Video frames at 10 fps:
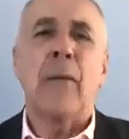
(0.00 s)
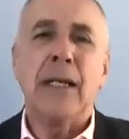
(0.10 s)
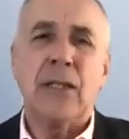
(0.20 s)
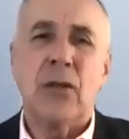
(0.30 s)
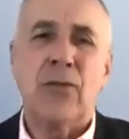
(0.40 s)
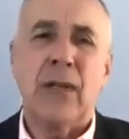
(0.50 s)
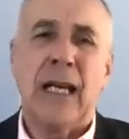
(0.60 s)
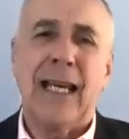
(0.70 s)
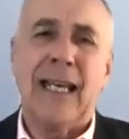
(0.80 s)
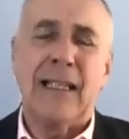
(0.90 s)
I mean,
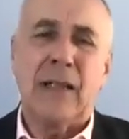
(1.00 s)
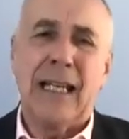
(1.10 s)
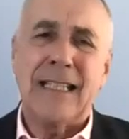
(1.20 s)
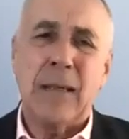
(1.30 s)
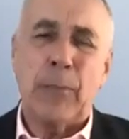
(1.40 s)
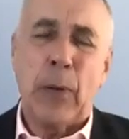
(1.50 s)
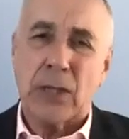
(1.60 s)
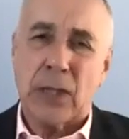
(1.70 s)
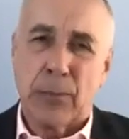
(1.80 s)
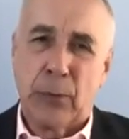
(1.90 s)
is it
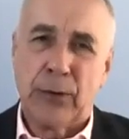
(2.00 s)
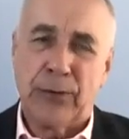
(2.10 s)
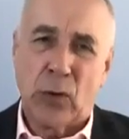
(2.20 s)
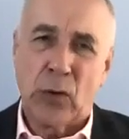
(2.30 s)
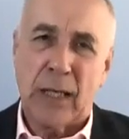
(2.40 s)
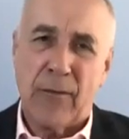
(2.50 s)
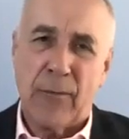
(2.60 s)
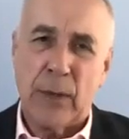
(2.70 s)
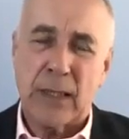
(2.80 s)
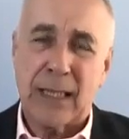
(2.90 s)
possible for
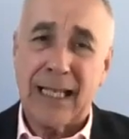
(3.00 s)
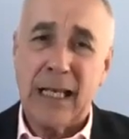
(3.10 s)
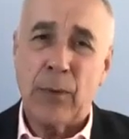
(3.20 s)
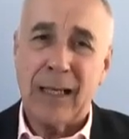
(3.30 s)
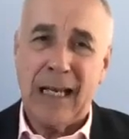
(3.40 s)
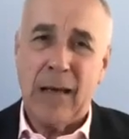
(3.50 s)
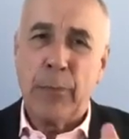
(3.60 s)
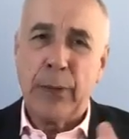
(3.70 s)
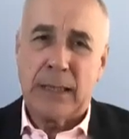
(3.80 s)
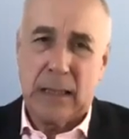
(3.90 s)
governments to keep an
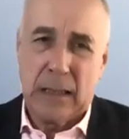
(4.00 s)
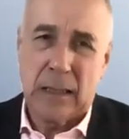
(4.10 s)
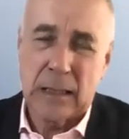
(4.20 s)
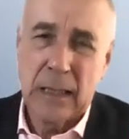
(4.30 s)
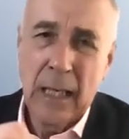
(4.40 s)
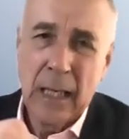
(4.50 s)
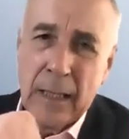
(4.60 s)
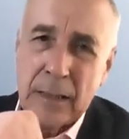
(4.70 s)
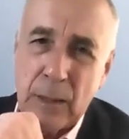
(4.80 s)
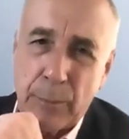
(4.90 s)
impetus
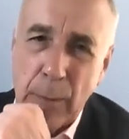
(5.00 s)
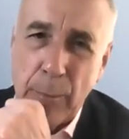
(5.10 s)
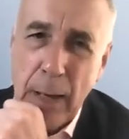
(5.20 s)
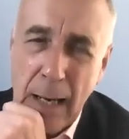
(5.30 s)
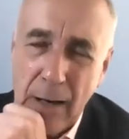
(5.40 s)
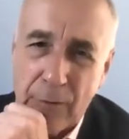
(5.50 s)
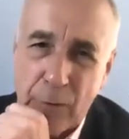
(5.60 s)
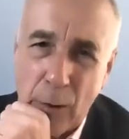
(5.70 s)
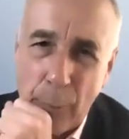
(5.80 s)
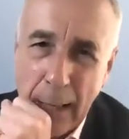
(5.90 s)
to prepare
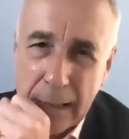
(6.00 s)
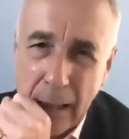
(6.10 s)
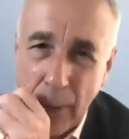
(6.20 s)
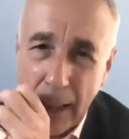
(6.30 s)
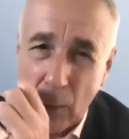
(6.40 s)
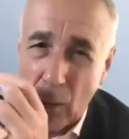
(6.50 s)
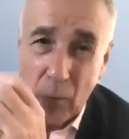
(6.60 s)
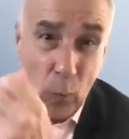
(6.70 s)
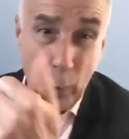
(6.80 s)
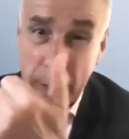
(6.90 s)
for a pandemic?
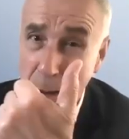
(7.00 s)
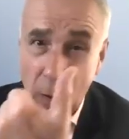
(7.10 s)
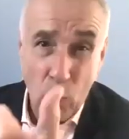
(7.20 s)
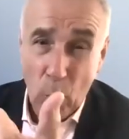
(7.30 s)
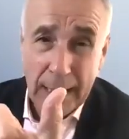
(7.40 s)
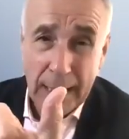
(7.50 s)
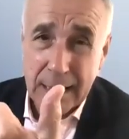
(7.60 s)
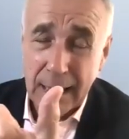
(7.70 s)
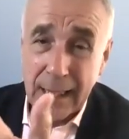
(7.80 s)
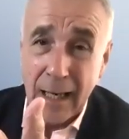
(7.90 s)
We don't know when it's
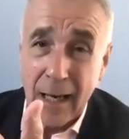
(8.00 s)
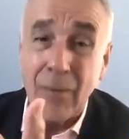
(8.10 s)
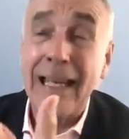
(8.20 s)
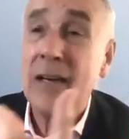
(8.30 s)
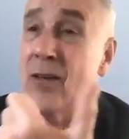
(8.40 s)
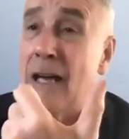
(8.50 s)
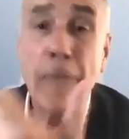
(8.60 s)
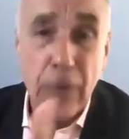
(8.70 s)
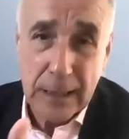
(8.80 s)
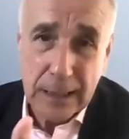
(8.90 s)
going to come, even
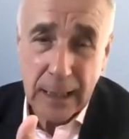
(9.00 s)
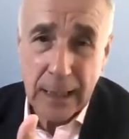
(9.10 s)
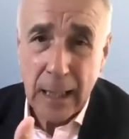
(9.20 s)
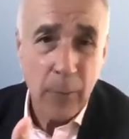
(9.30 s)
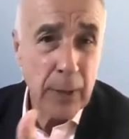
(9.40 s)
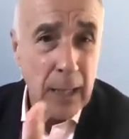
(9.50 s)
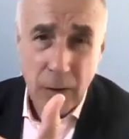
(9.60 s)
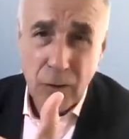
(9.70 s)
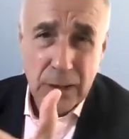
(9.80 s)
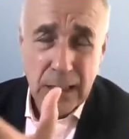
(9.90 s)
if it's going to come in
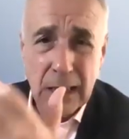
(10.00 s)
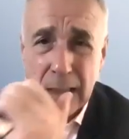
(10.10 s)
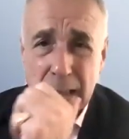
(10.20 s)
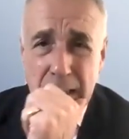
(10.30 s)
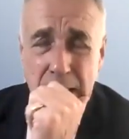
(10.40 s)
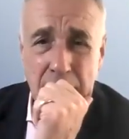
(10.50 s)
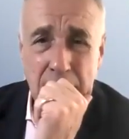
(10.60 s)
100 years.